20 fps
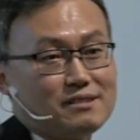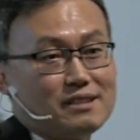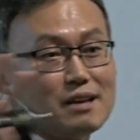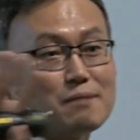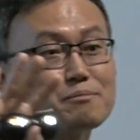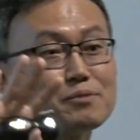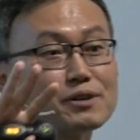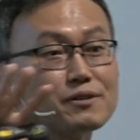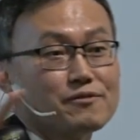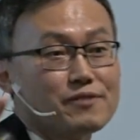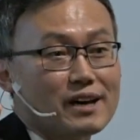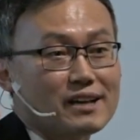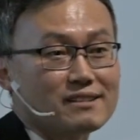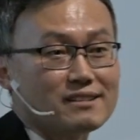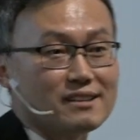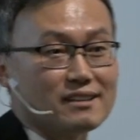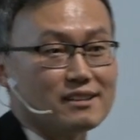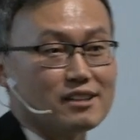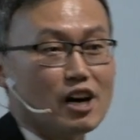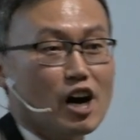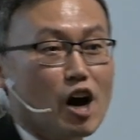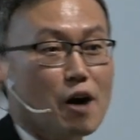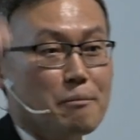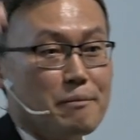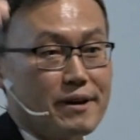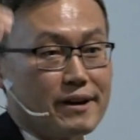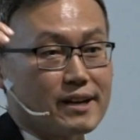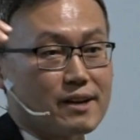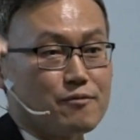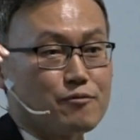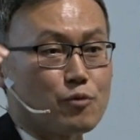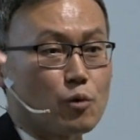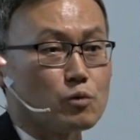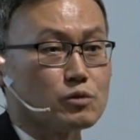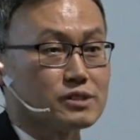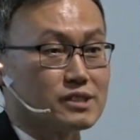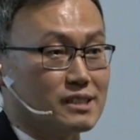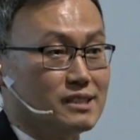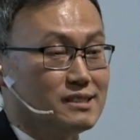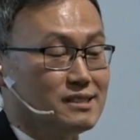they prevented American
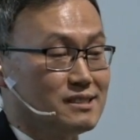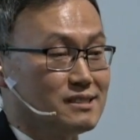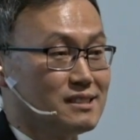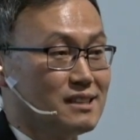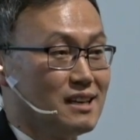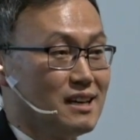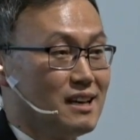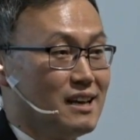forces